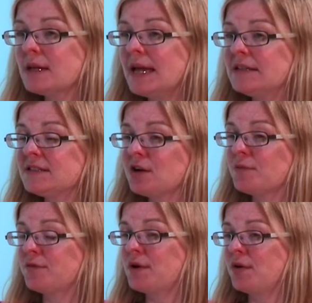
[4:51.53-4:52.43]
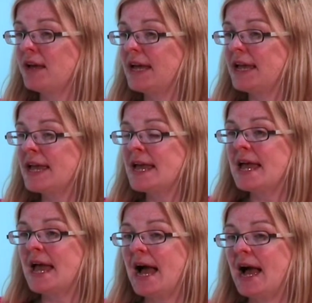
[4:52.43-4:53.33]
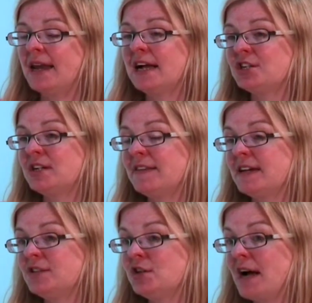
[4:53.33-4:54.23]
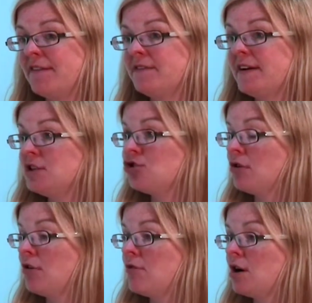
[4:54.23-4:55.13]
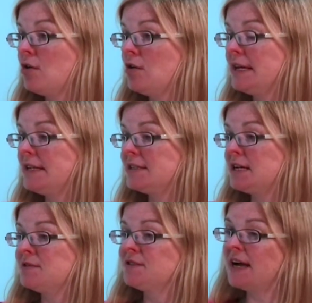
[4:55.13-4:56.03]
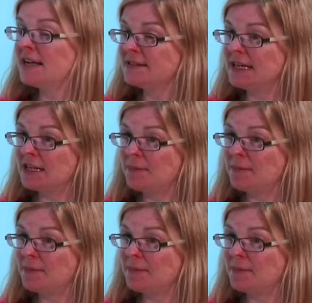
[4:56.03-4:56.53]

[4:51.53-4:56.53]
in stop smoking, and actually they do have a very strong role in terms of asking their